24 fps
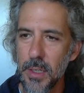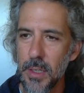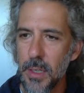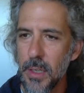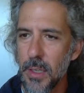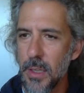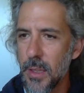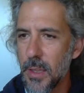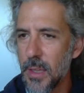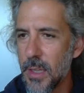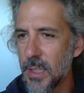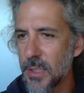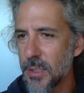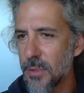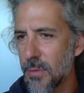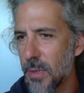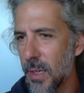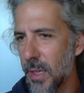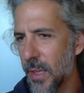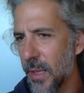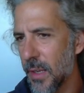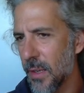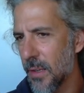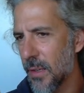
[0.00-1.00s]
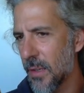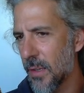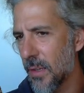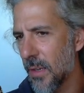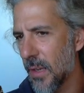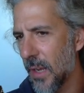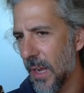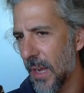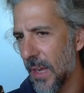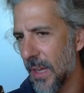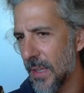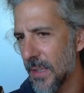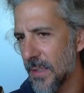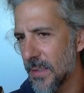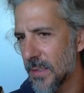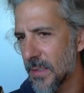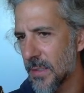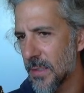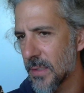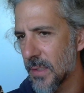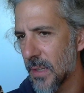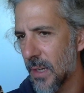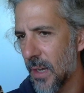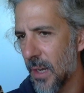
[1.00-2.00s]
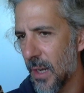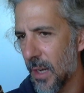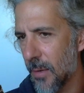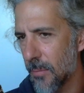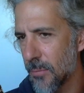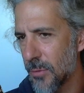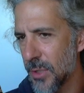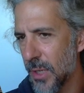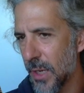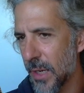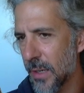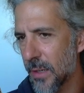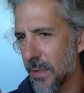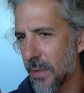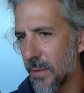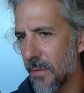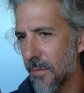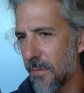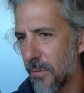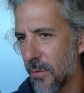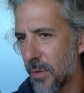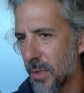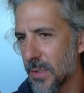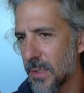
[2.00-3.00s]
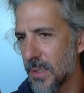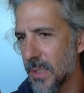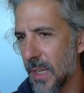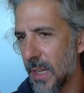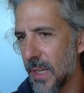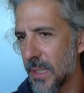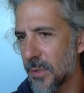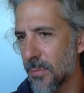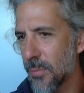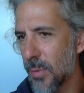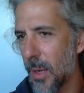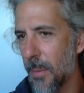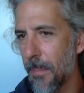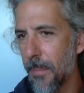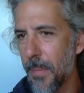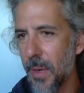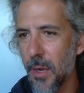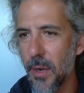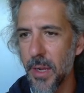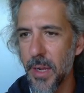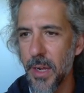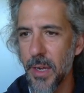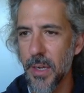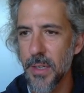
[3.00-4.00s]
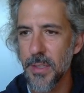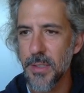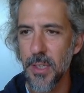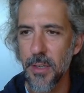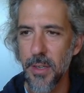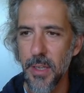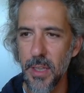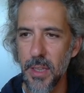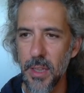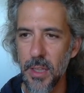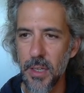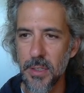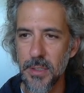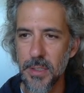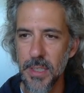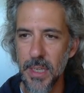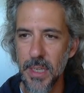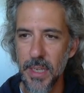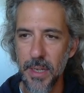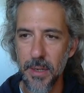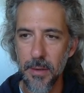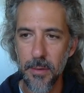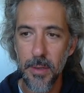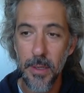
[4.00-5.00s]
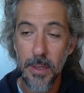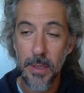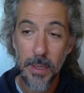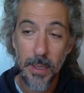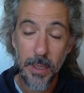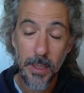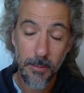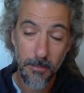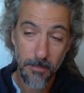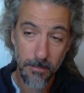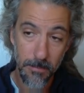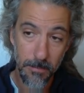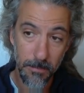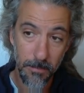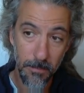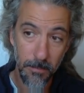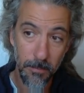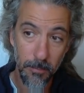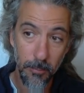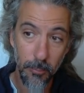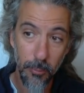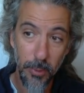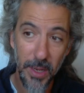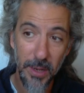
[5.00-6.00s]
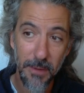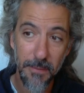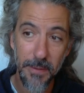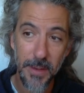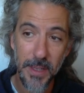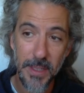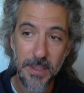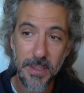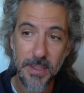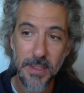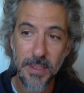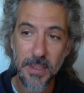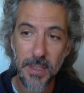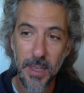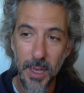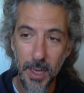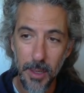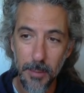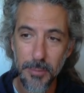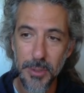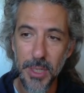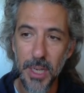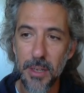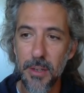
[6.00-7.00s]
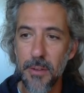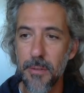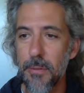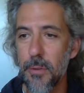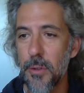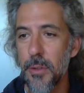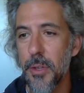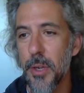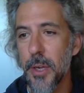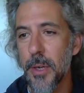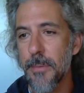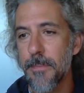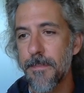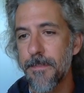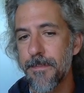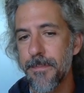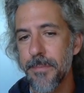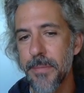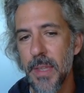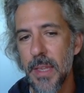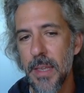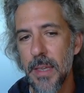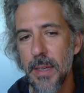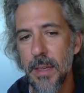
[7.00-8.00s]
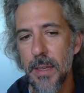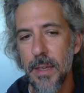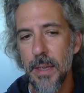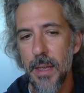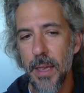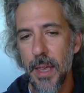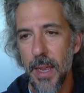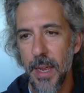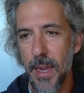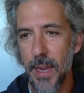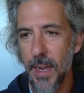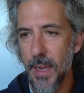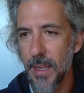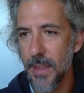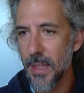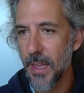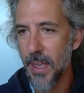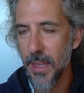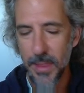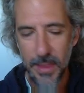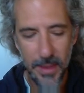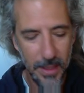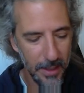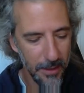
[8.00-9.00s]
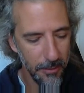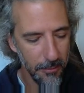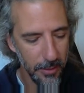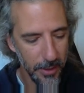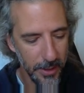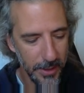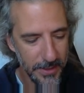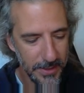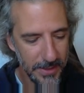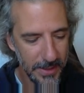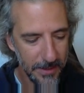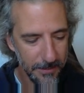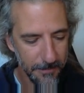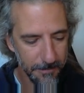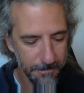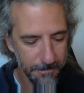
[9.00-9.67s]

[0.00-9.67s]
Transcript: This one has object / prop barrier. So it looks in Wreckfest's object folder. And that thing, where is it?